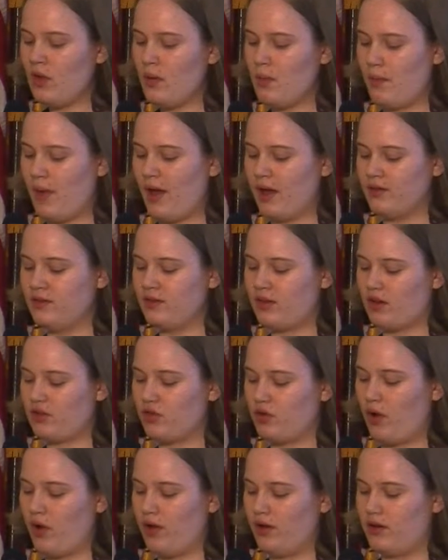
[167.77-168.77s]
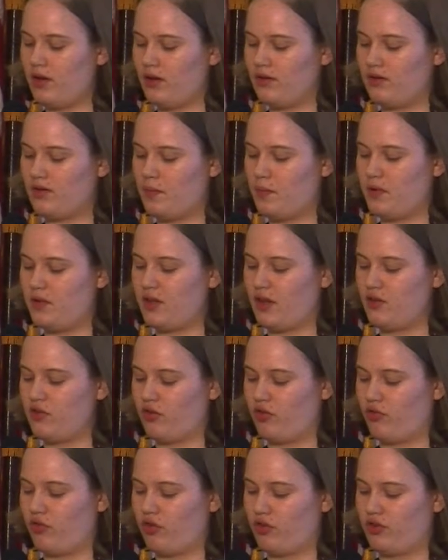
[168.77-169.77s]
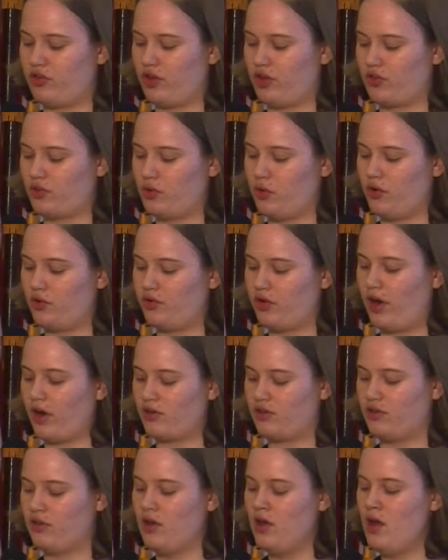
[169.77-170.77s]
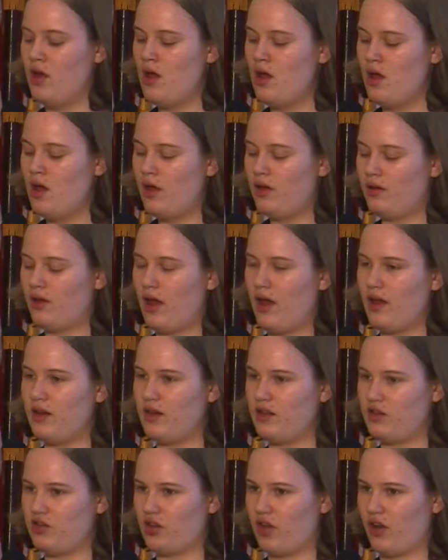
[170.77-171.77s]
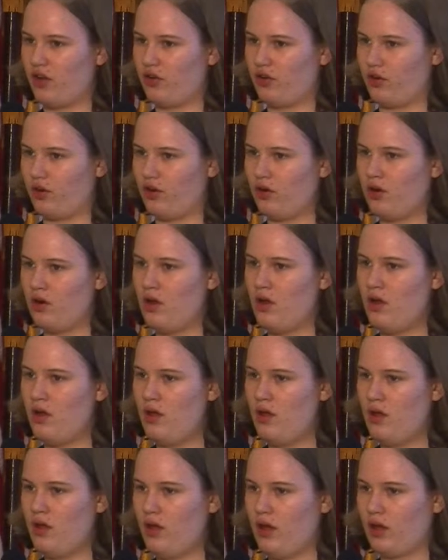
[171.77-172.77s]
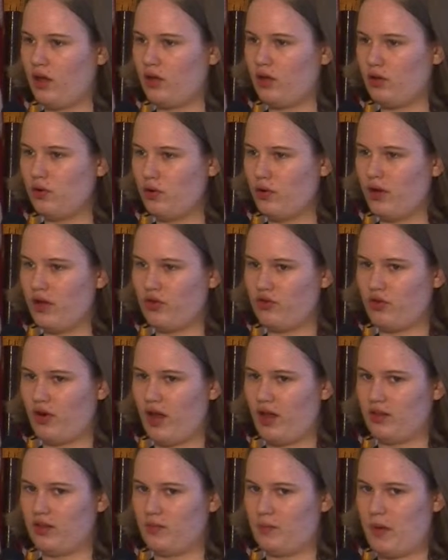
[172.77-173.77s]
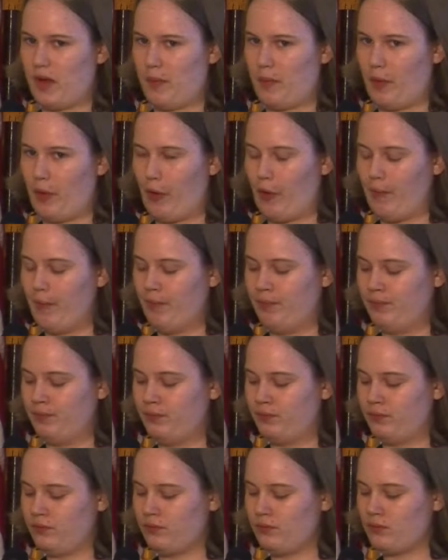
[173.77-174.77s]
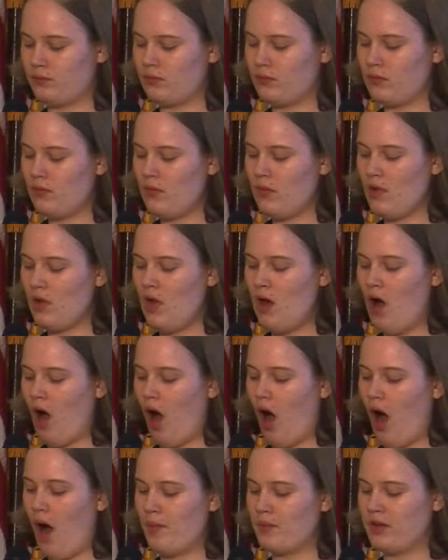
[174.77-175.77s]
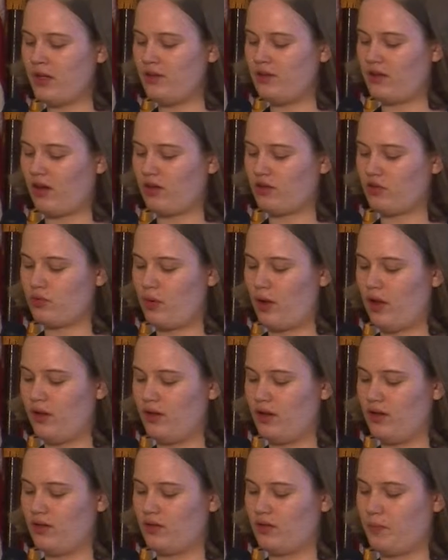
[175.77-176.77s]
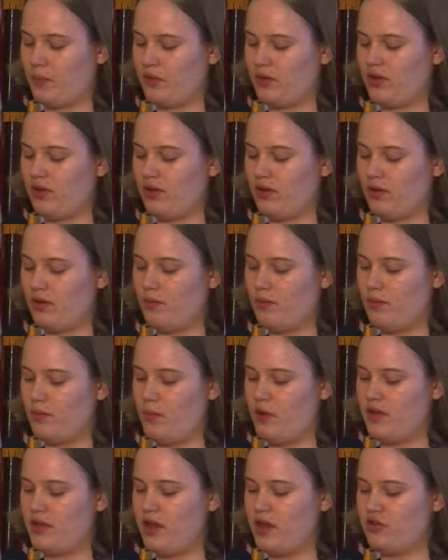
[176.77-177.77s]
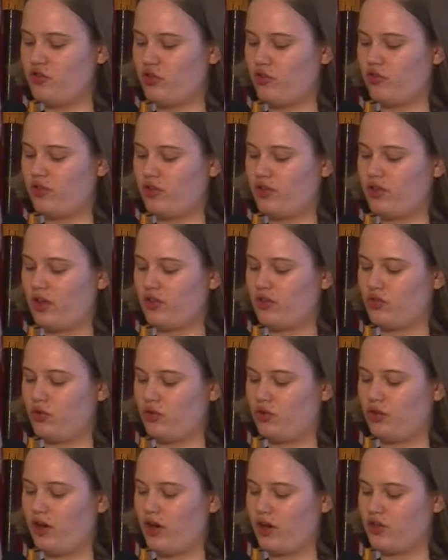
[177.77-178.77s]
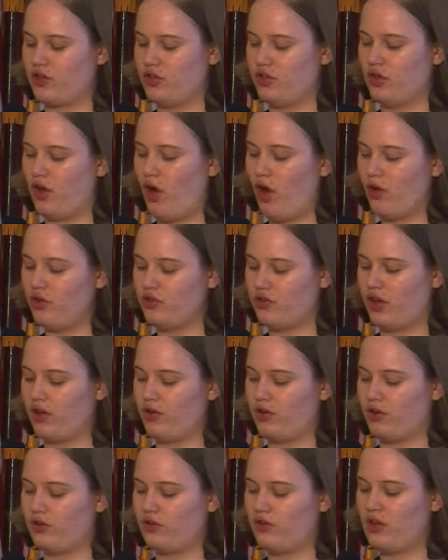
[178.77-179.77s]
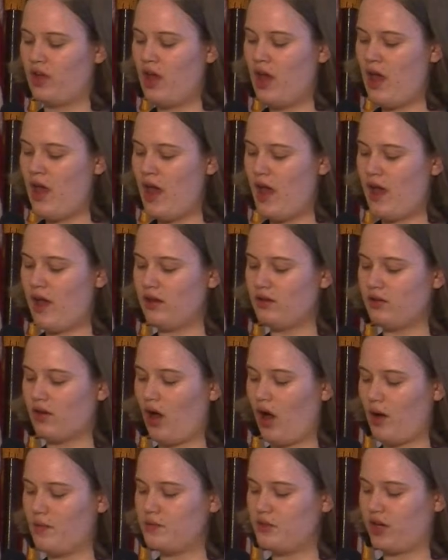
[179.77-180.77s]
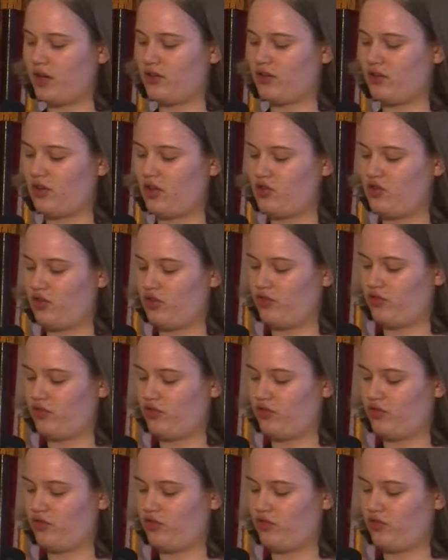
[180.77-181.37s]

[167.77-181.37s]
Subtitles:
Pansexuality is the potential for sexual attraction to any gender, including trans people. Omnisexuality is the potential for sexual attraction to all genders and to objects such as